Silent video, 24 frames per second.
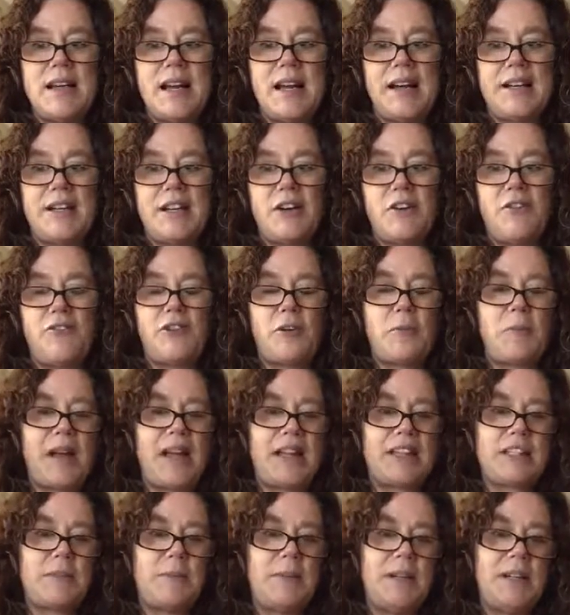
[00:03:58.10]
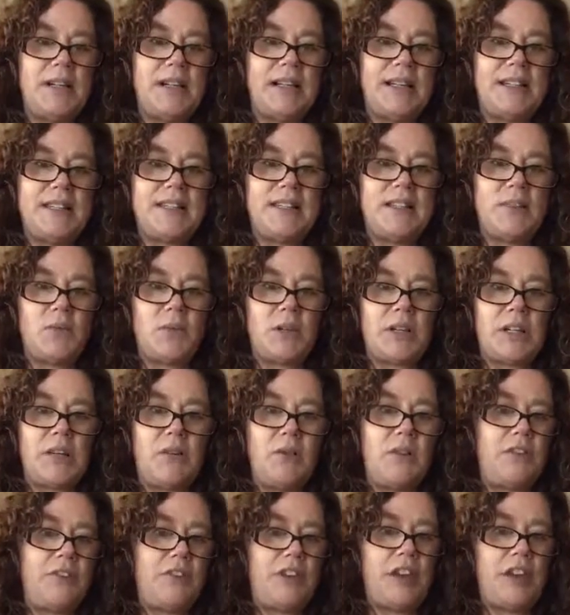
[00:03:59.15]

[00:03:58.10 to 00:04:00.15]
I know from my experience in working with